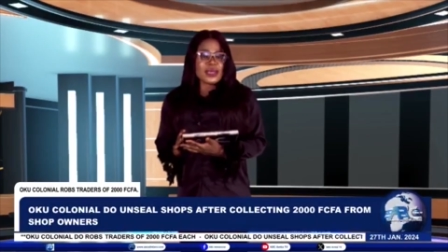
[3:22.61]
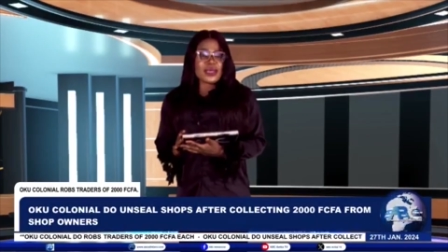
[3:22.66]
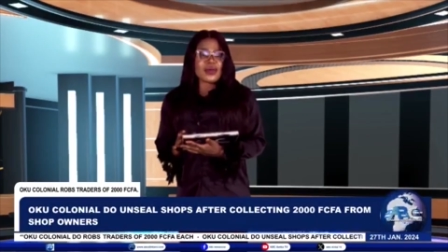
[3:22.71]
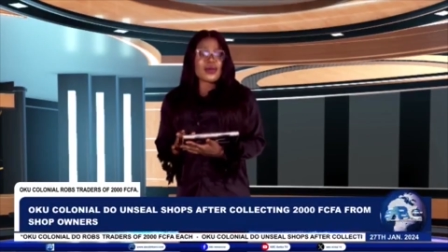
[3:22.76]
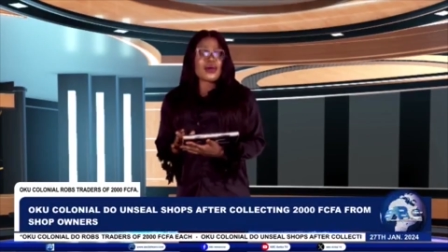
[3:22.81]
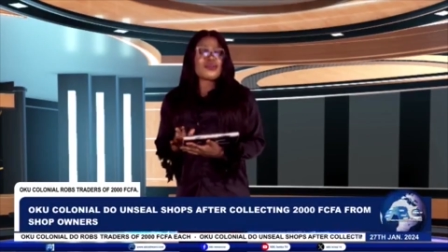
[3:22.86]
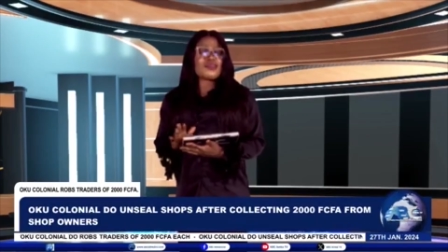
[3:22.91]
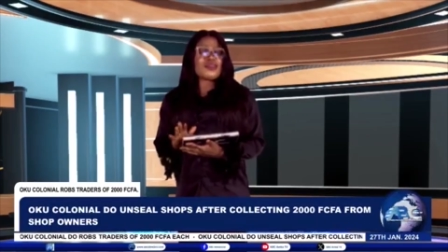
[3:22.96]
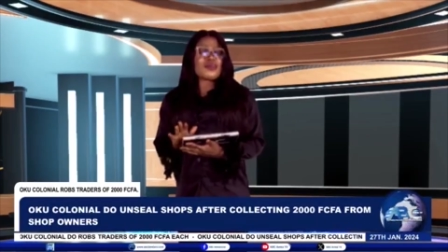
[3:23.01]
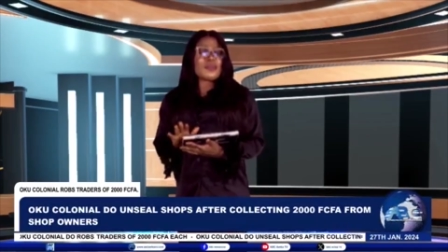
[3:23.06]

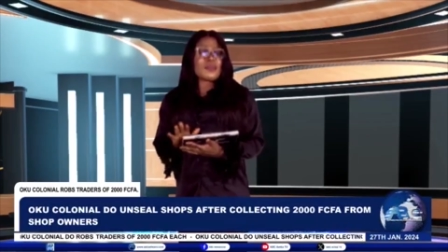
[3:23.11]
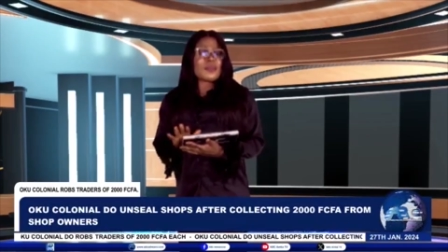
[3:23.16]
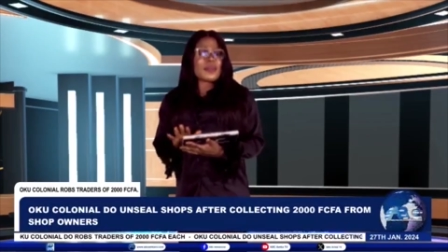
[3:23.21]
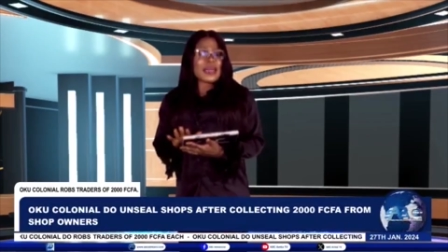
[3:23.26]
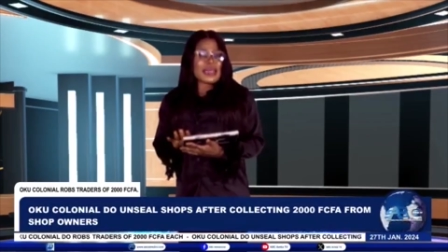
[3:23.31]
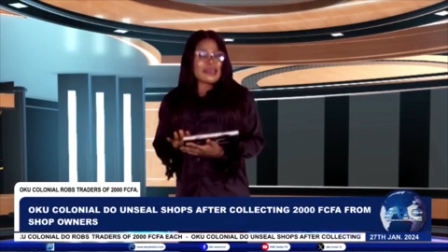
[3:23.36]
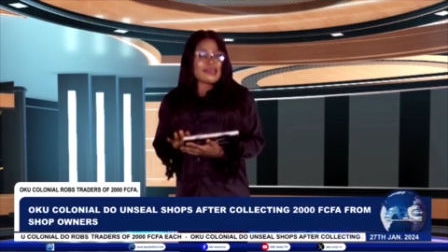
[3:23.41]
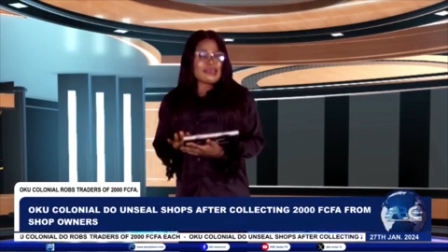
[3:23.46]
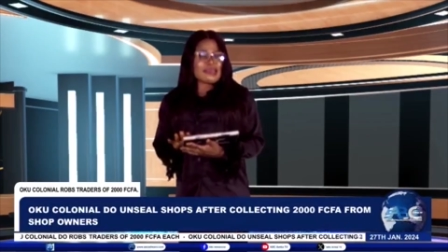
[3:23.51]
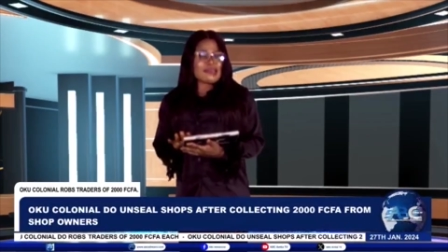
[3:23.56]
It also
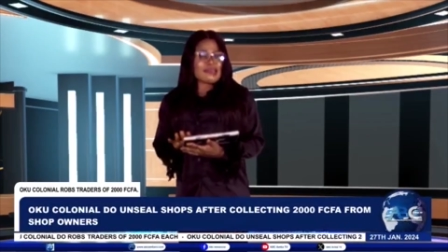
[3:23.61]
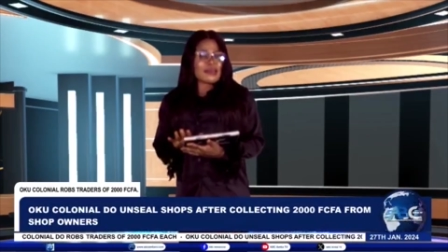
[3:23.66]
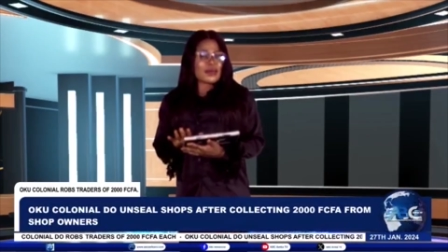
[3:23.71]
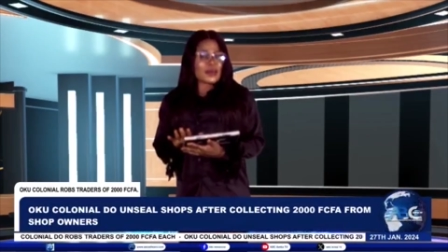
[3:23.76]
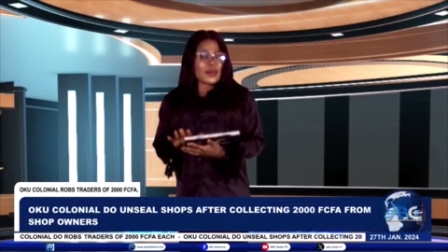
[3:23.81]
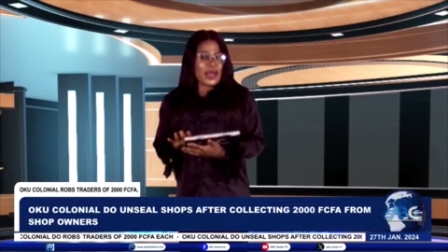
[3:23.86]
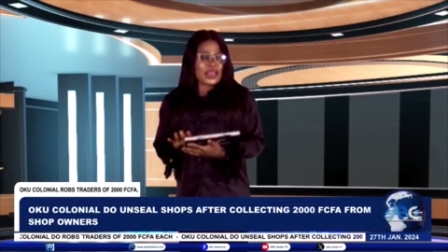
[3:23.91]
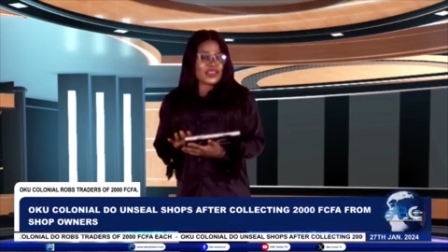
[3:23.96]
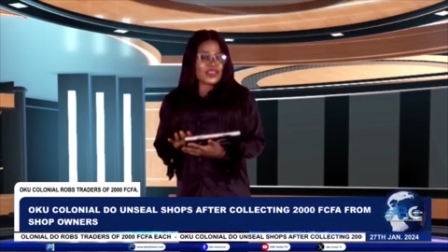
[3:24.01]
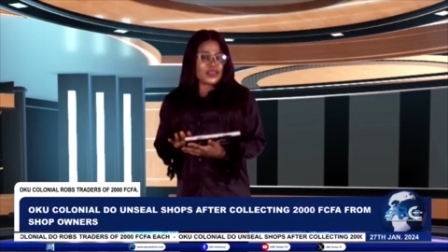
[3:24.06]
places the
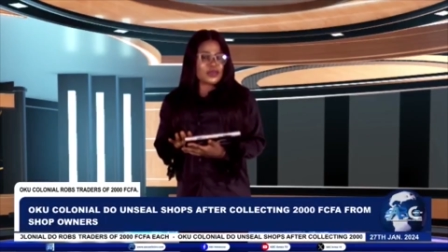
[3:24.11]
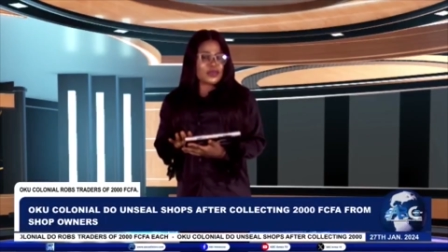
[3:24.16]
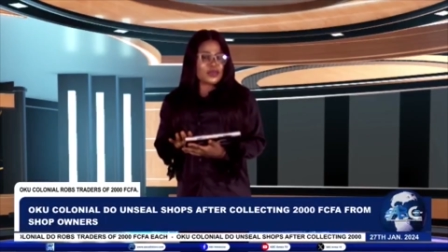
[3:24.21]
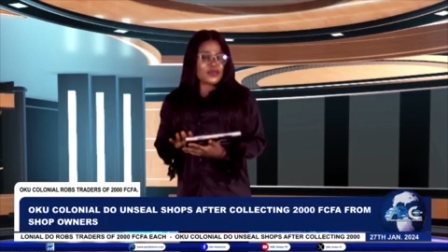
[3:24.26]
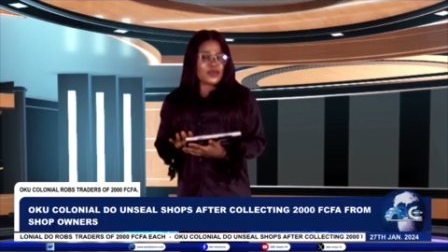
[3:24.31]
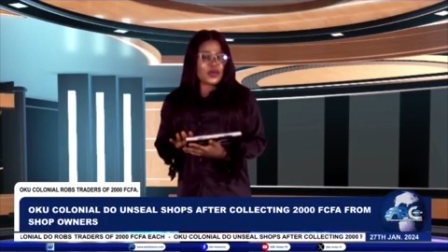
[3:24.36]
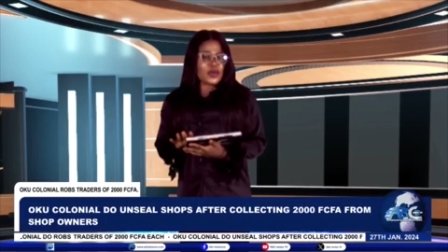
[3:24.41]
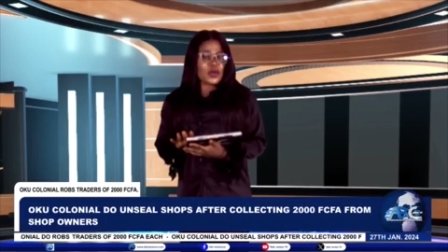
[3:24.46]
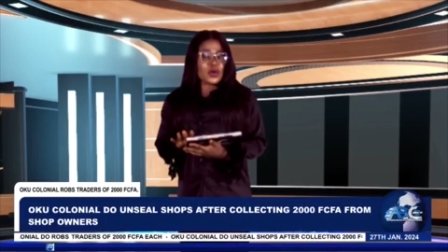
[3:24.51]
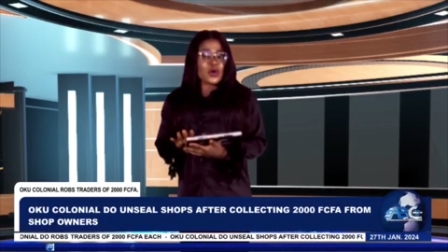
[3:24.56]
question
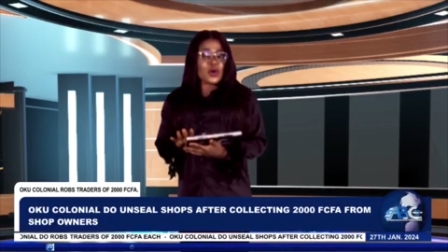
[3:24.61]
of